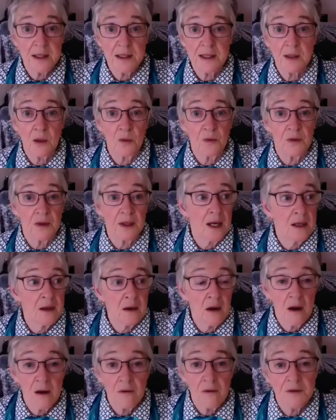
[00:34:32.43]
So the
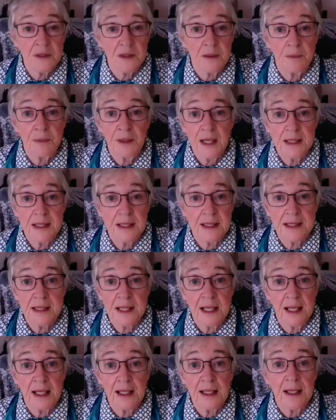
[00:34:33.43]
cutoffs in places
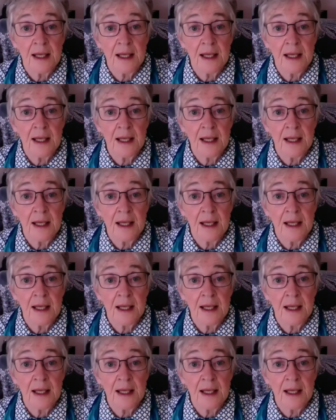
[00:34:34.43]
like